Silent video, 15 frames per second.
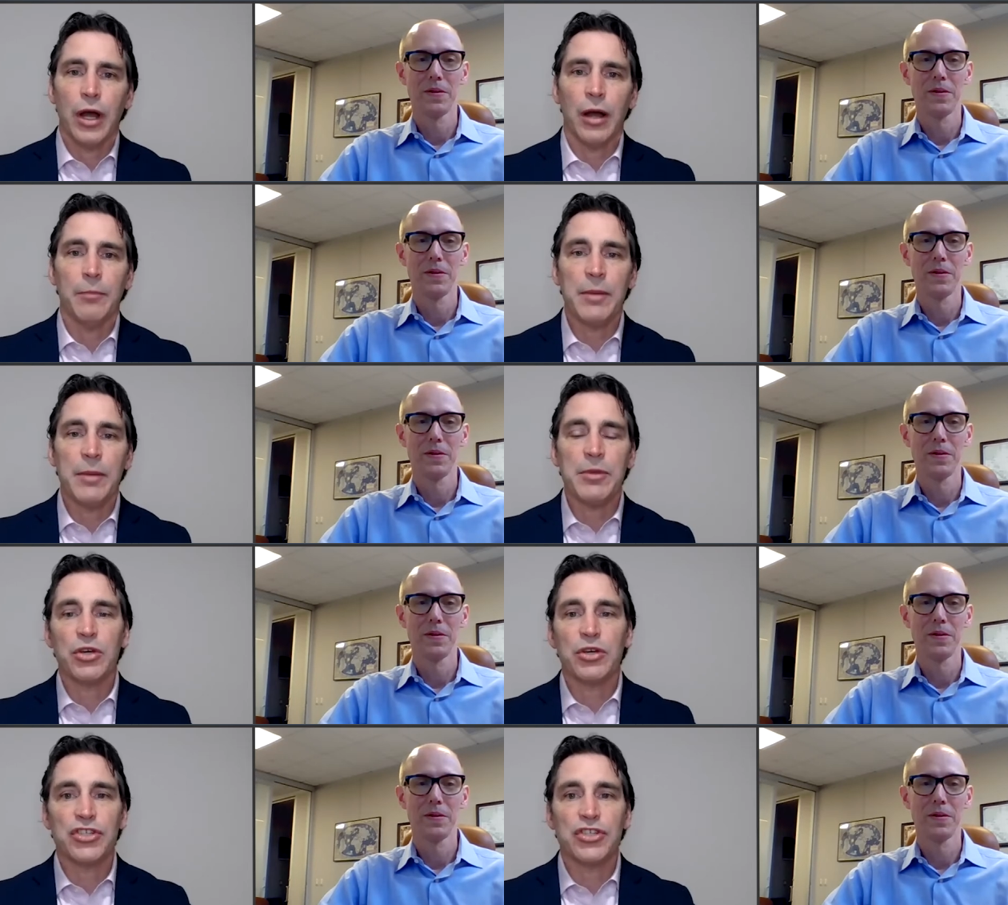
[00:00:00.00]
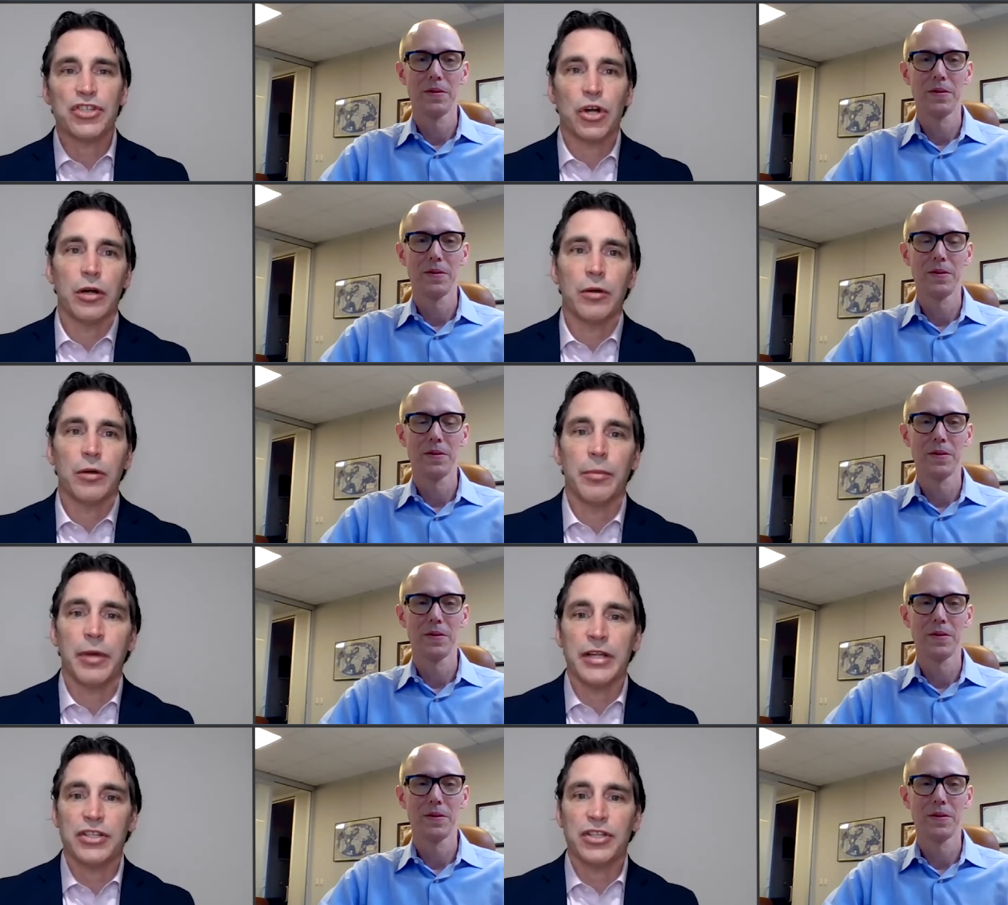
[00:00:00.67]
Speaker 1: um, maybe you could
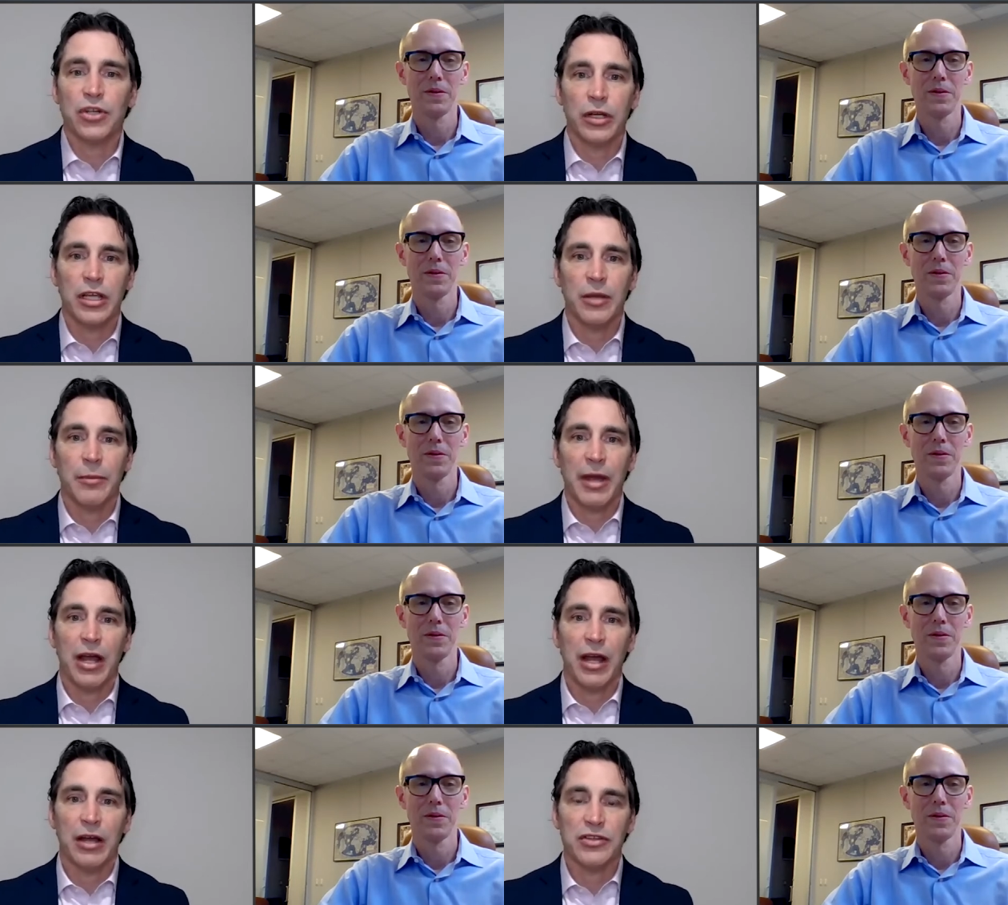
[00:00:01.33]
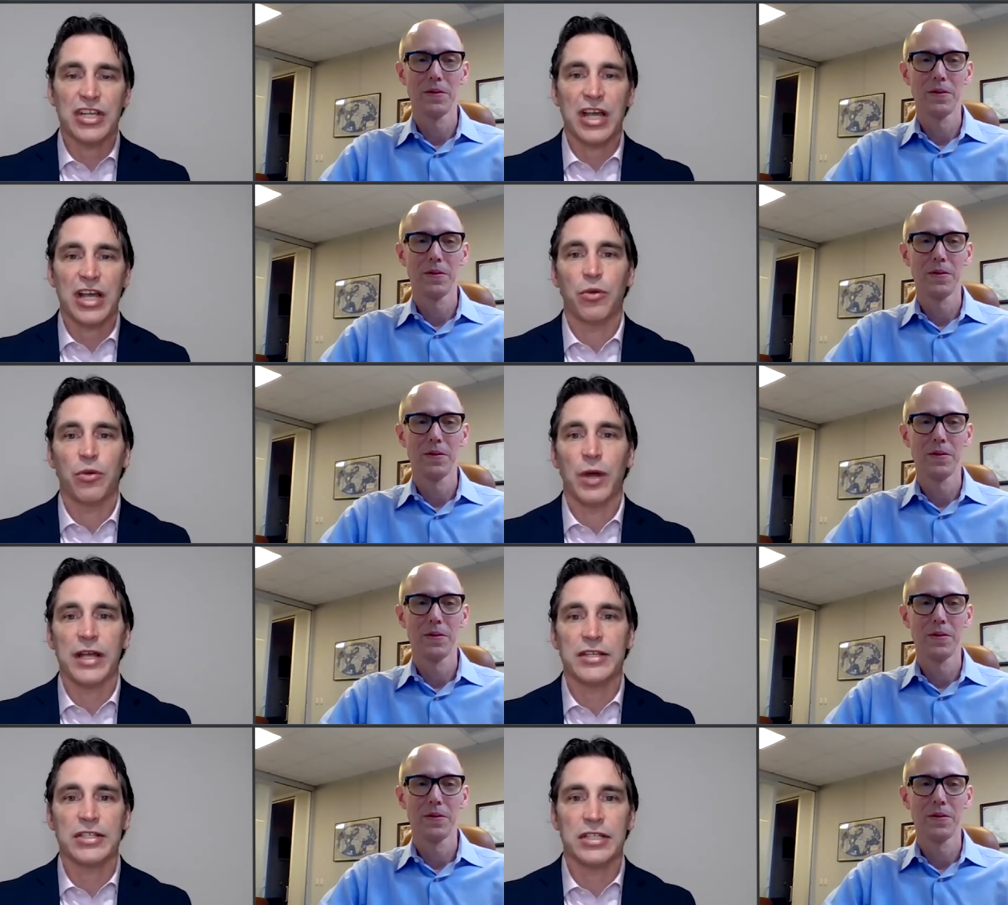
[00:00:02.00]
start by talking about how
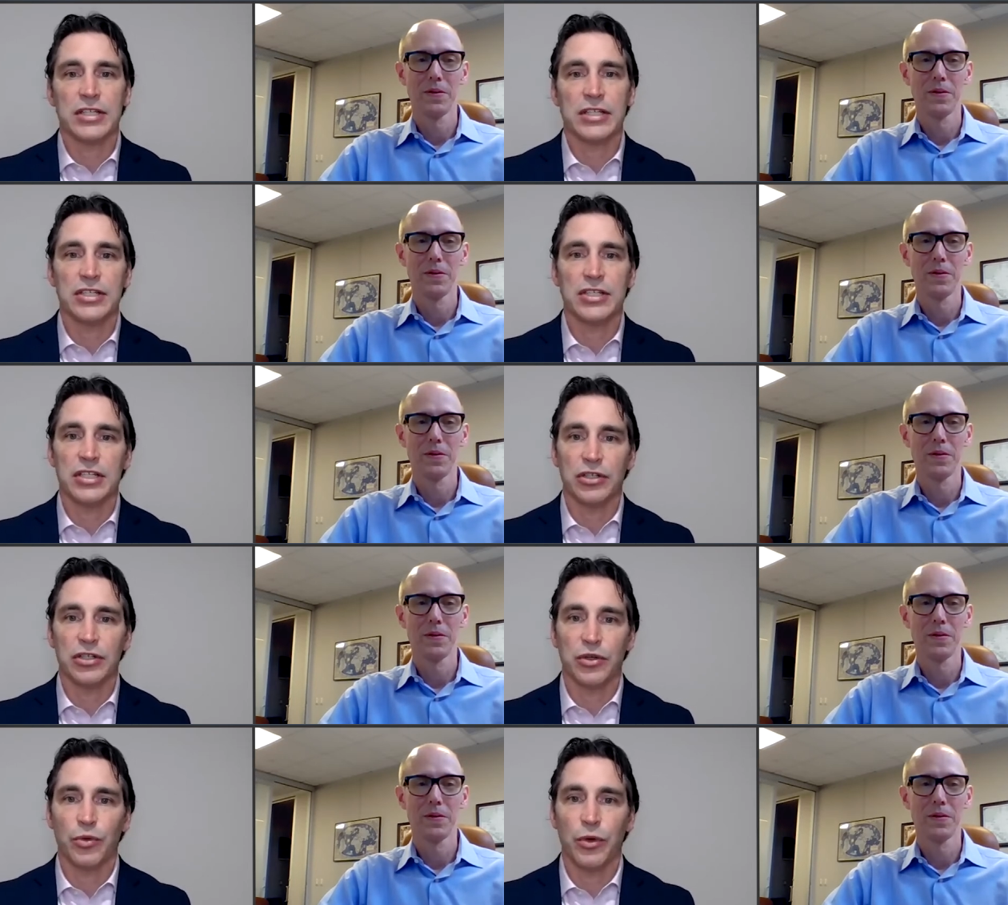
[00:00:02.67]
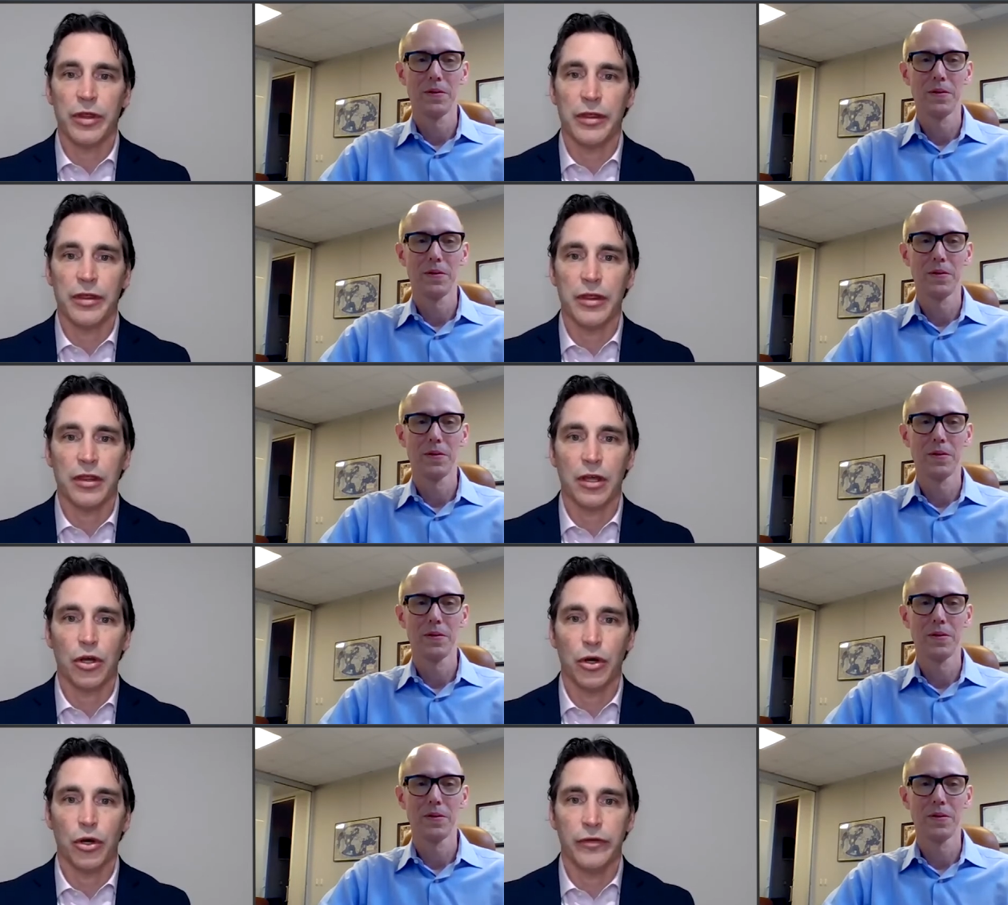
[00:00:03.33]
Southwest is dealing with the
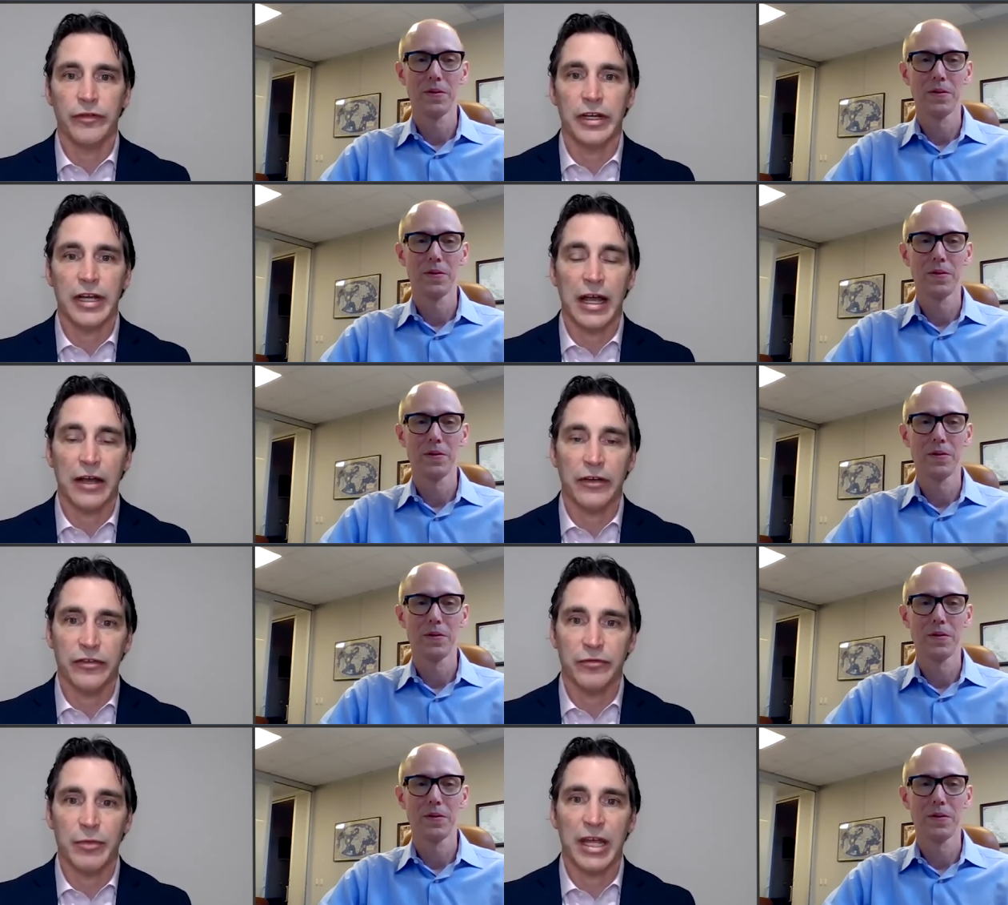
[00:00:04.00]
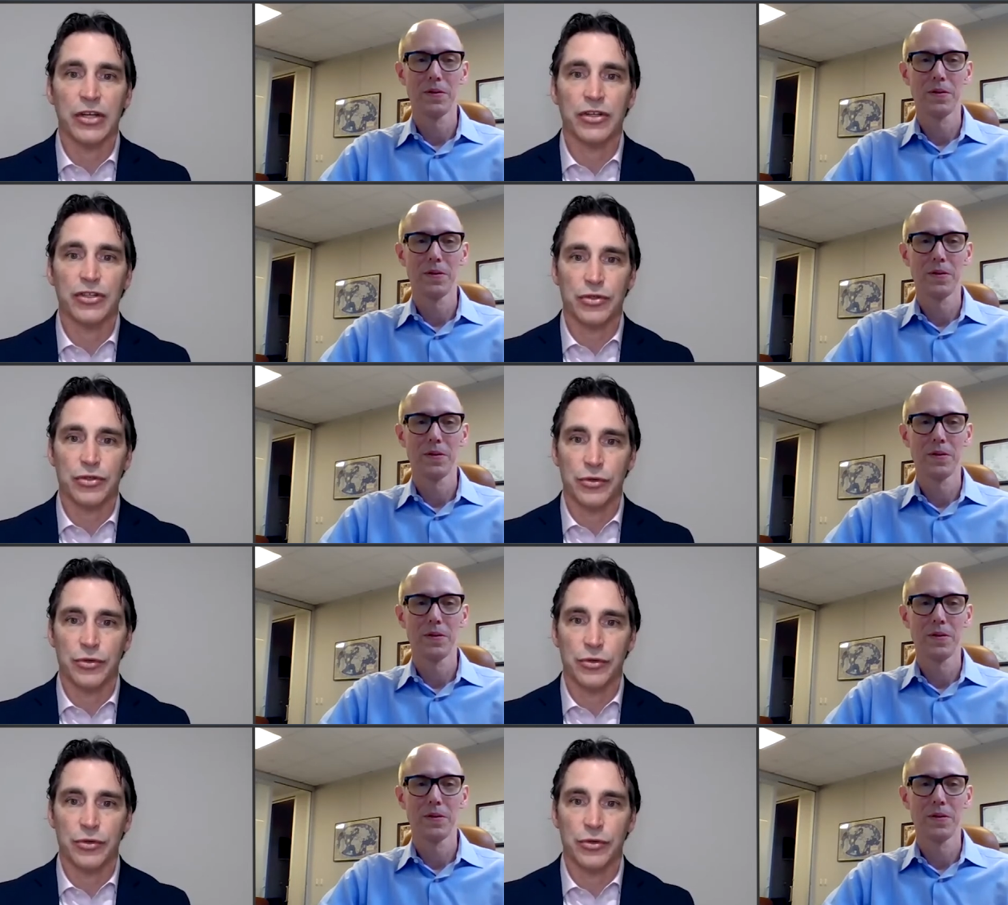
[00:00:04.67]
COVID, how you've managed